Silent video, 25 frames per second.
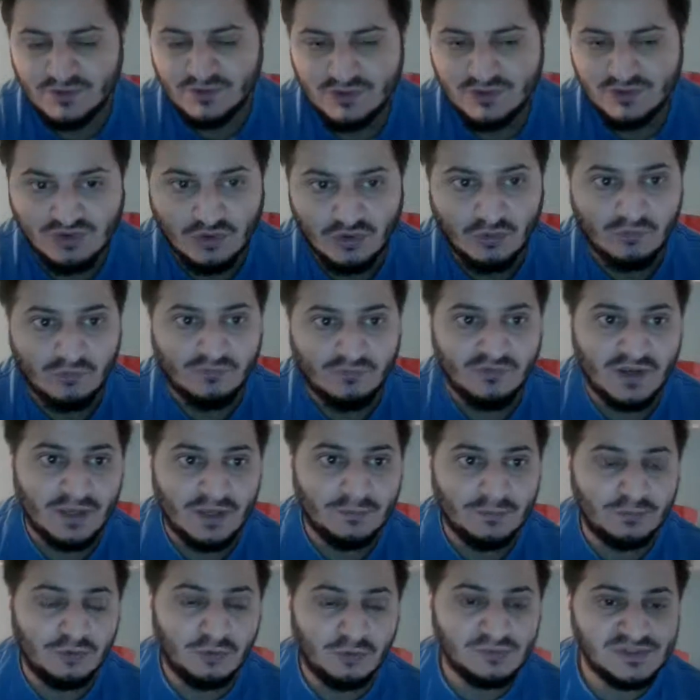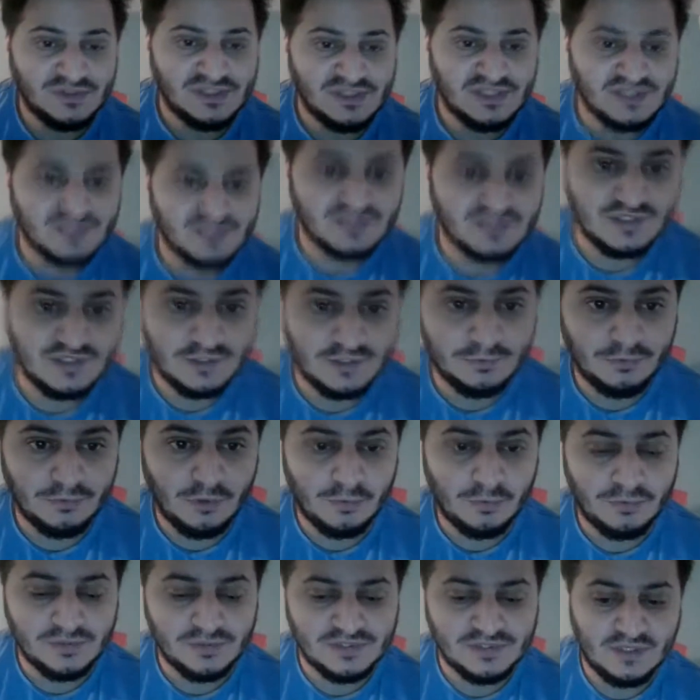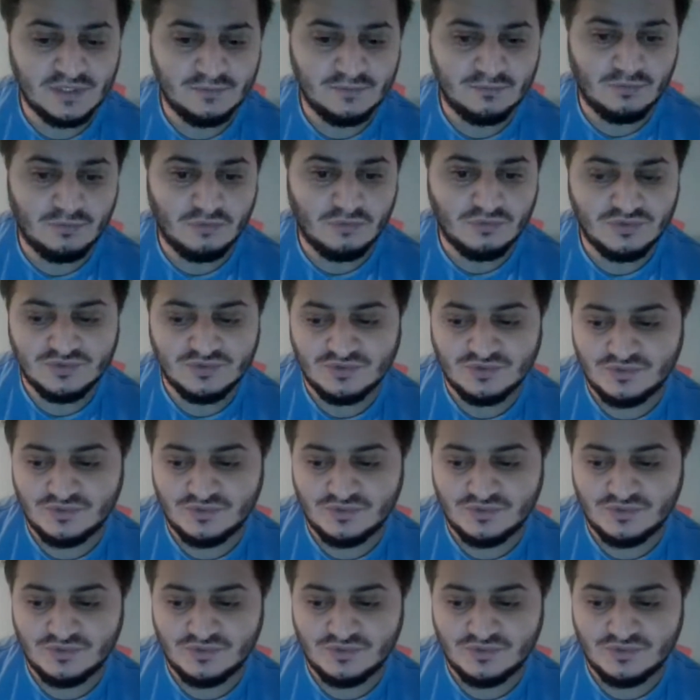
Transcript: so fibre optics to the property, but